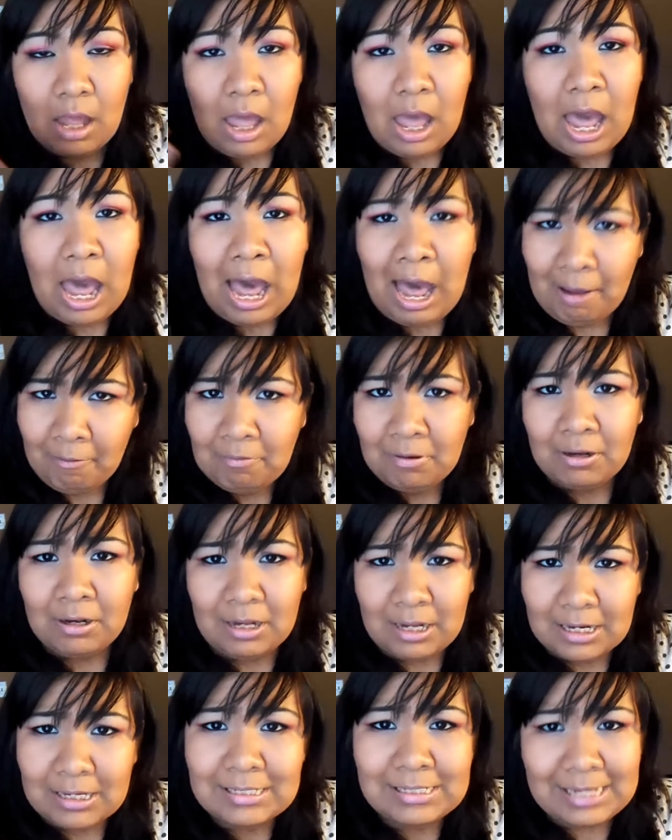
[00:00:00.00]
how it
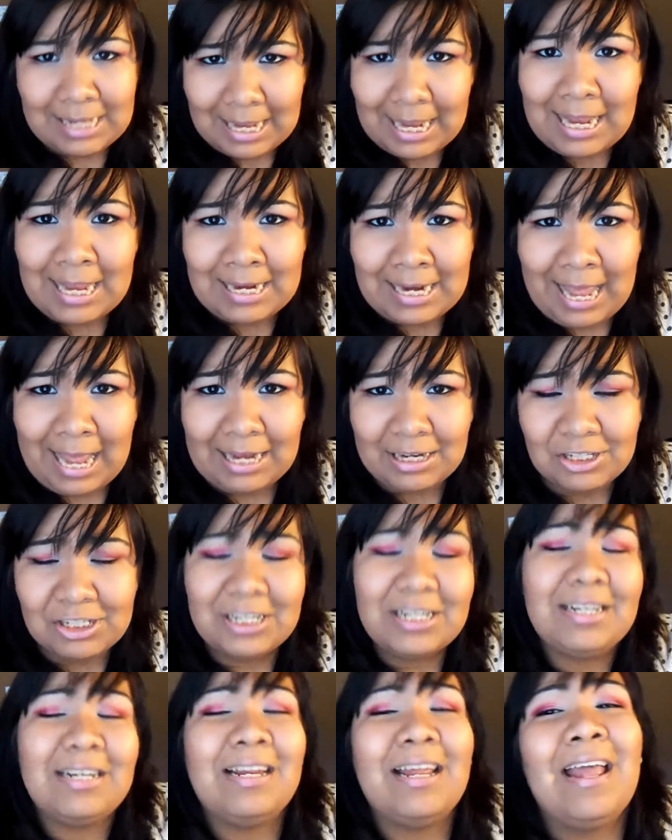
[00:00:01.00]
looks in
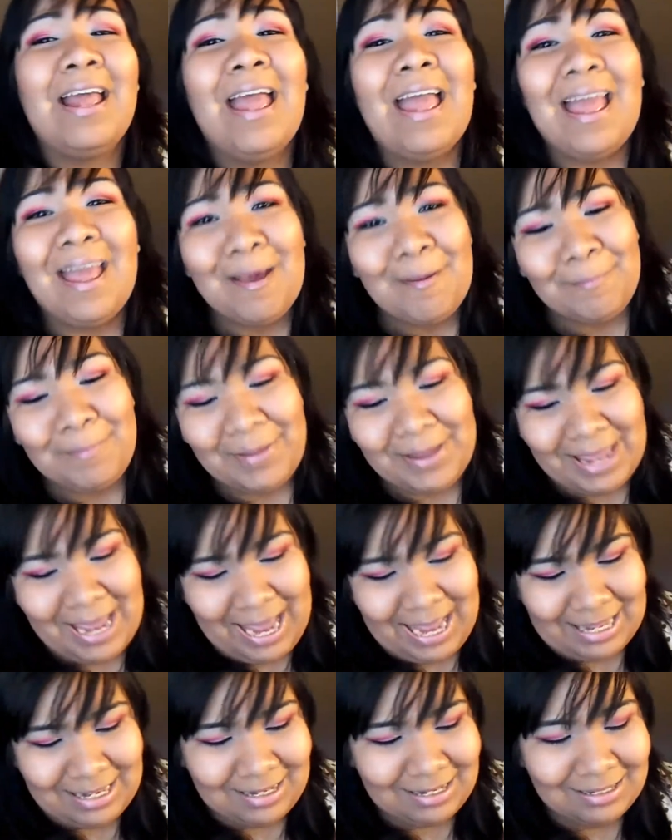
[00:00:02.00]
action. But
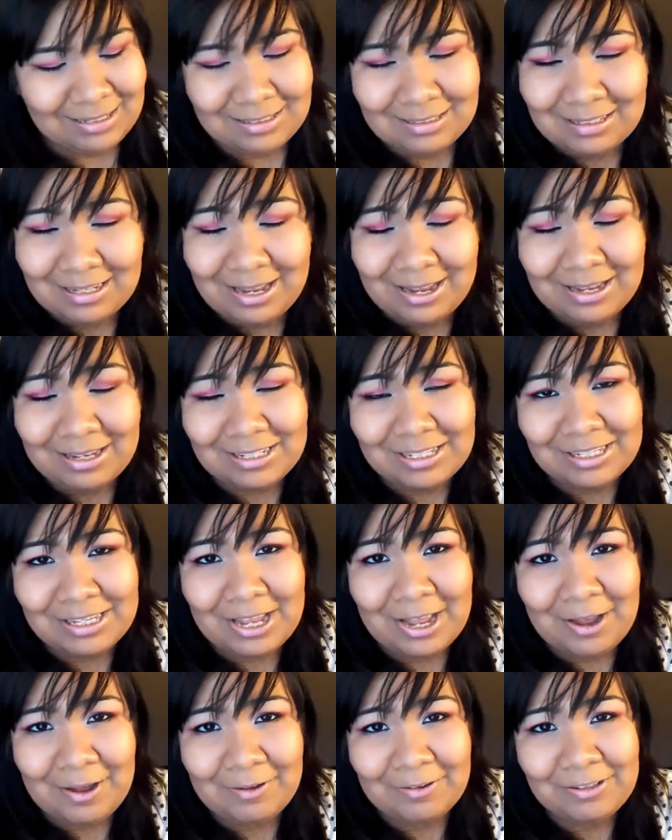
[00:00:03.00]
yeah,
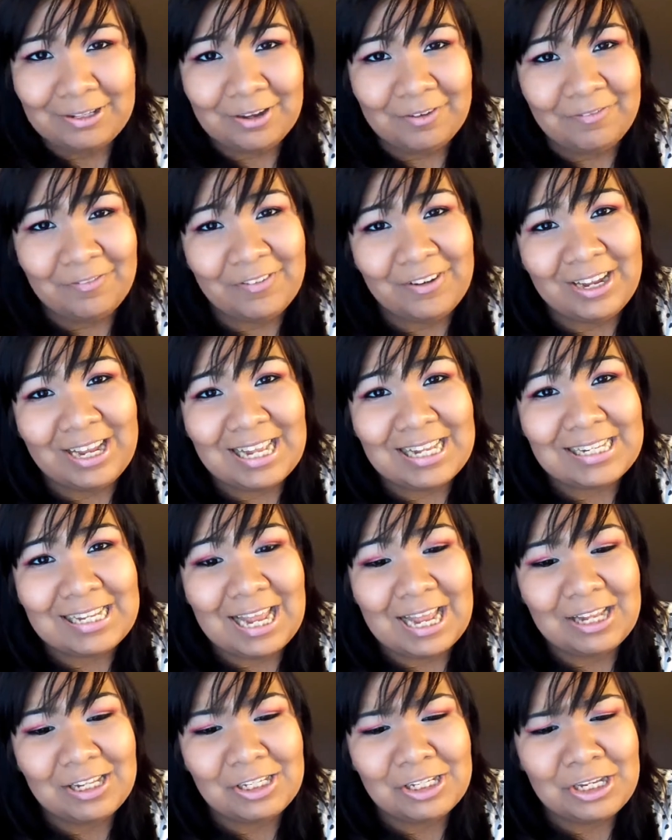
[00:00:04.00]
so don't forget
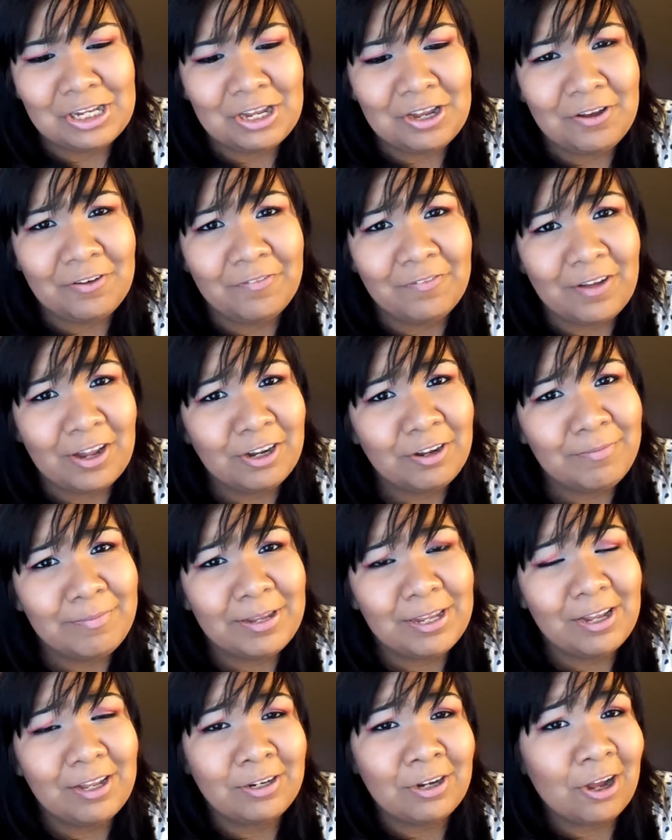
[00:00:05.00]
to follow
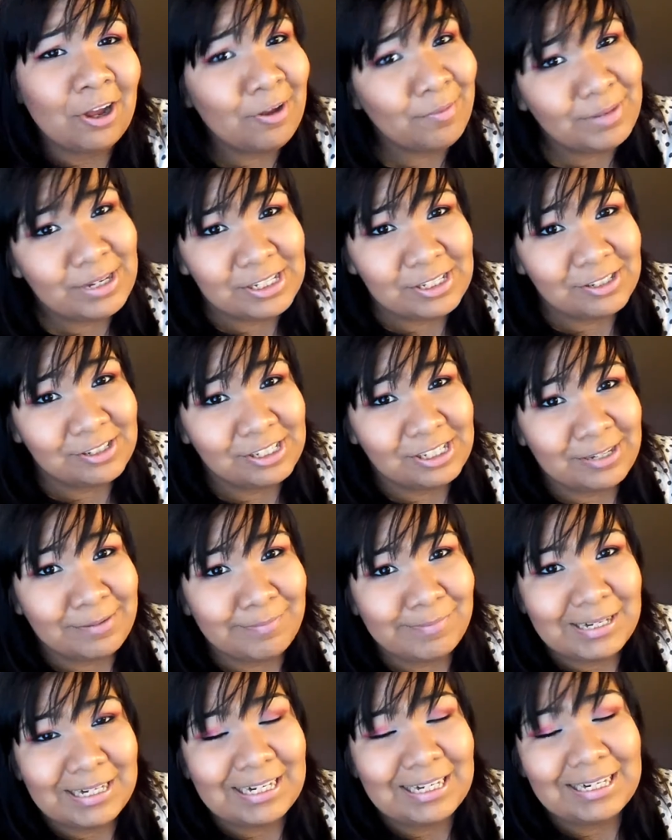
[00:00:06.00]
me on all my
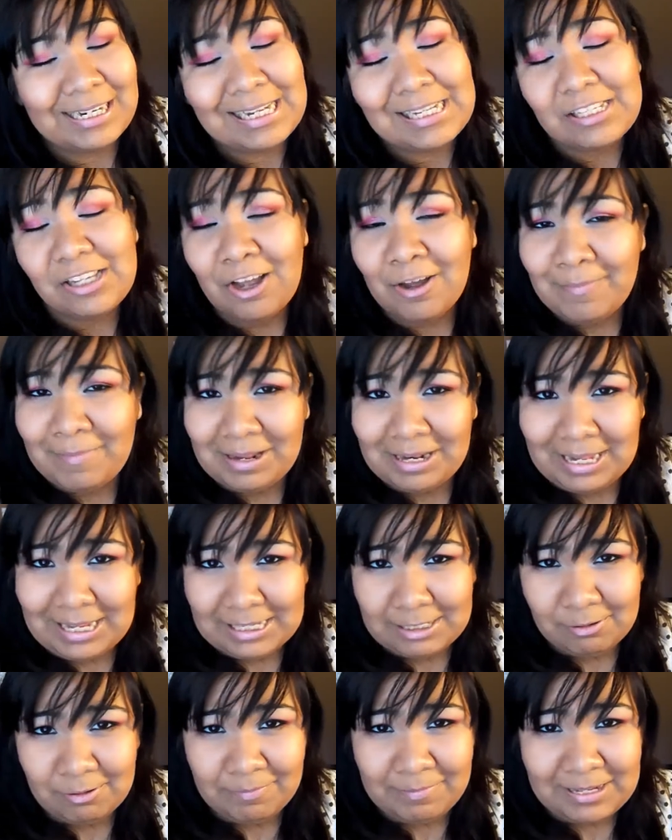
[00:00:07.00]
social media links. All my
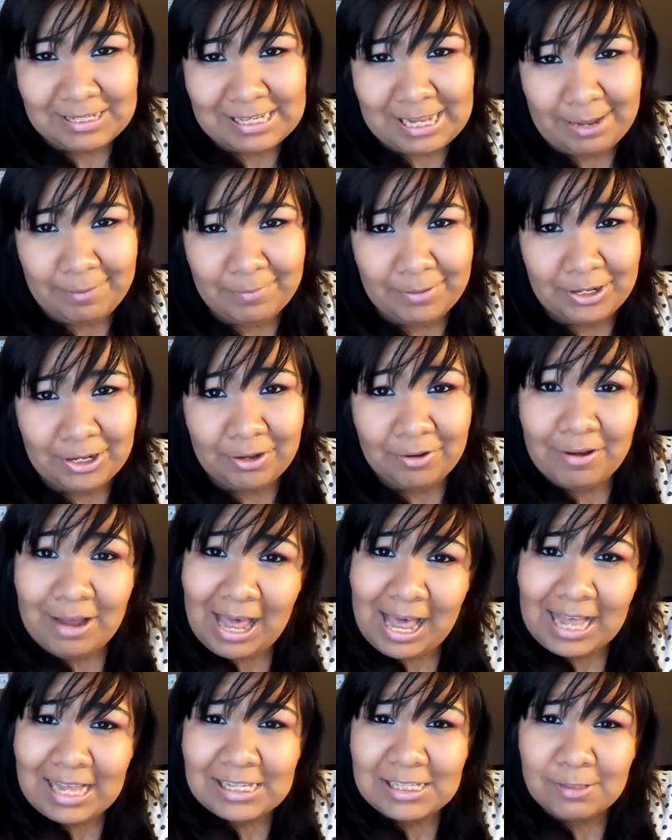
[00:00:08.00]
links will be down below
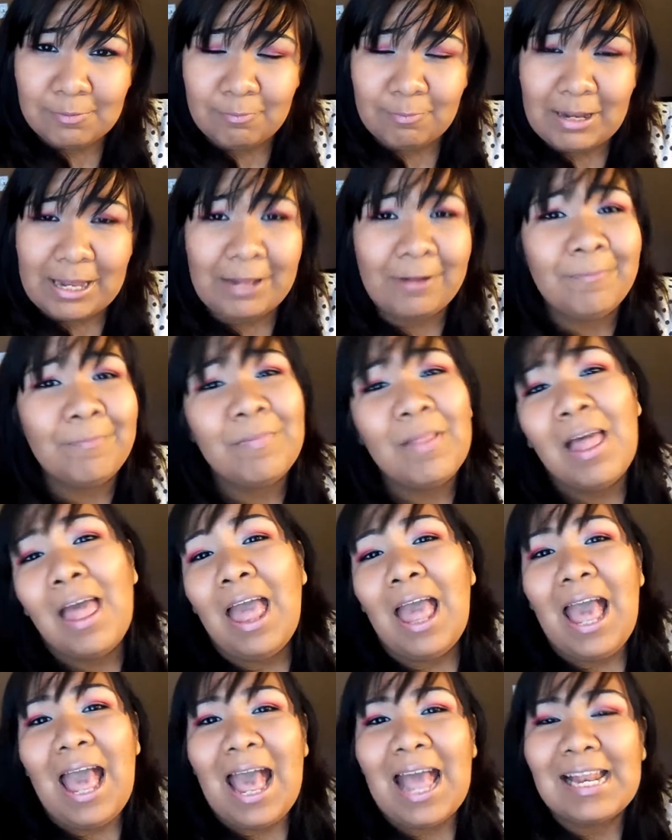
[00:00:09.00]
as well.
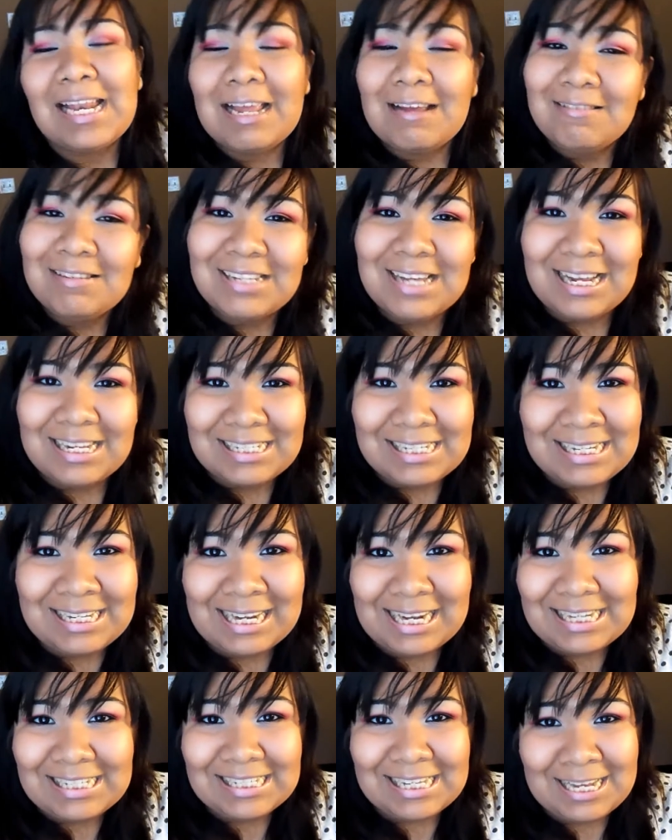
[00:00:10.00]
And I will talk to you
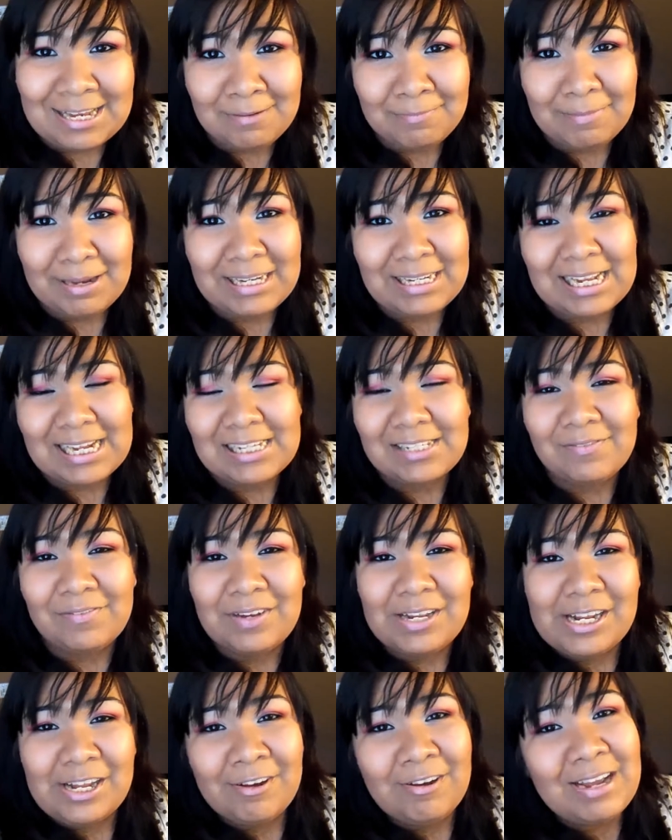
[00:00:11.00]
guys in my next
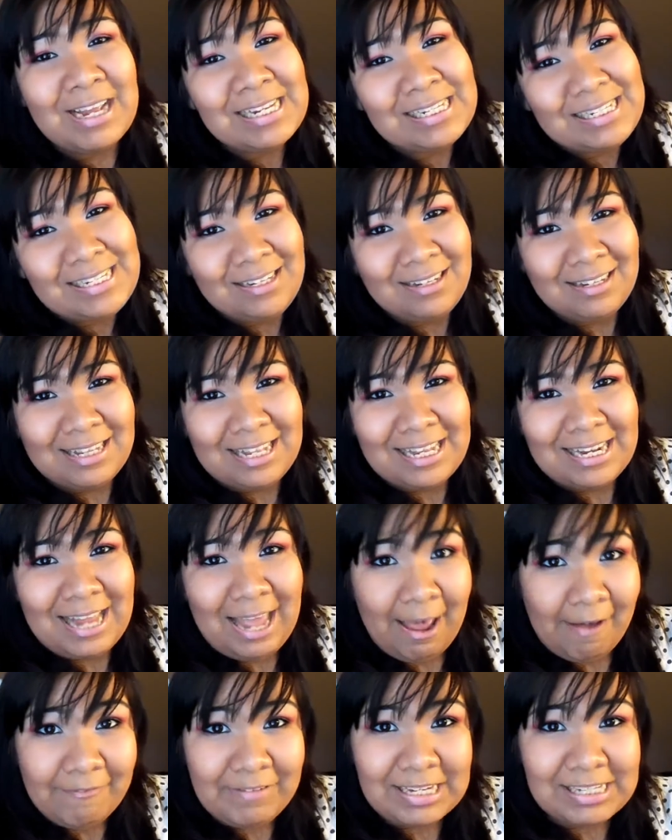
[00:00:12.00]
video. Until then,
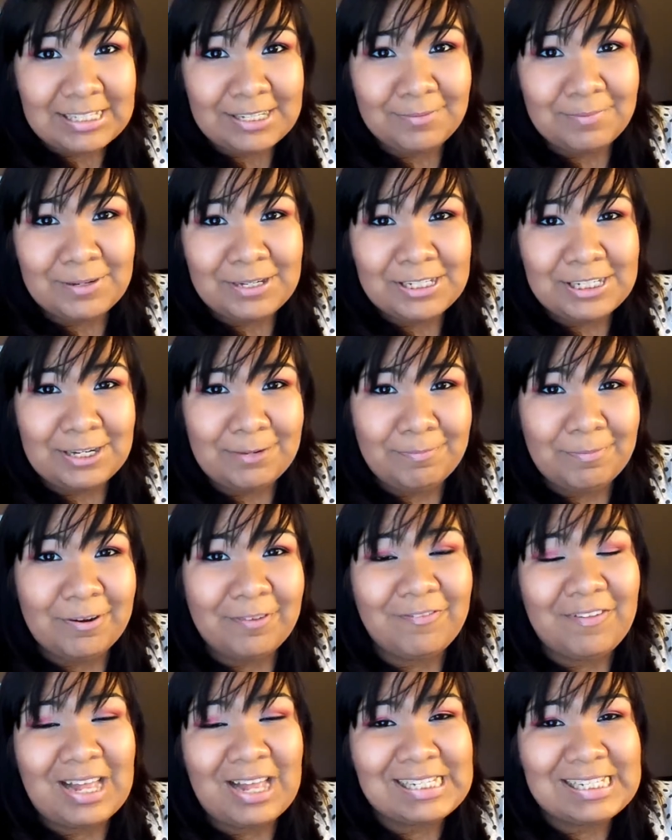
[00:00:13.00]
have a super duper
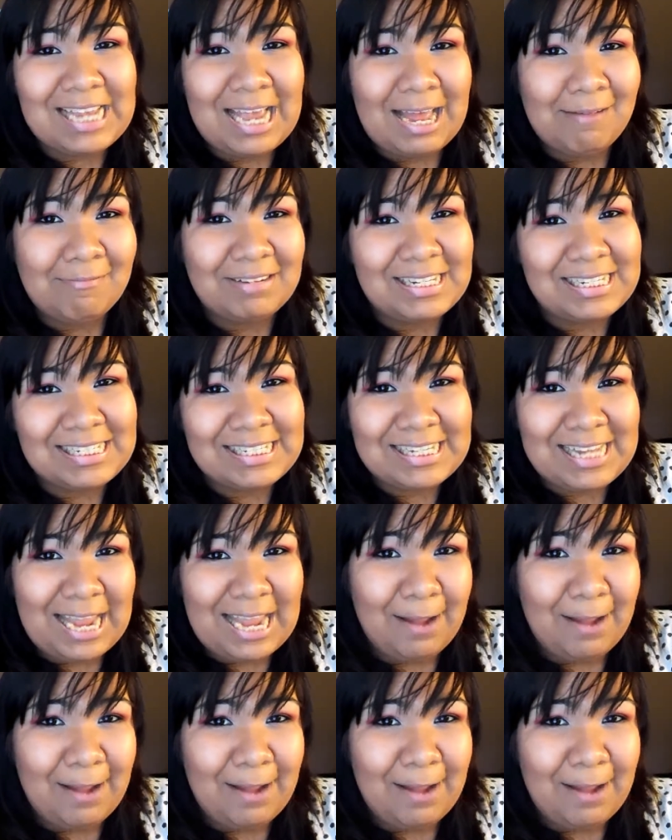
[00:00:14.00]
fantabulous day.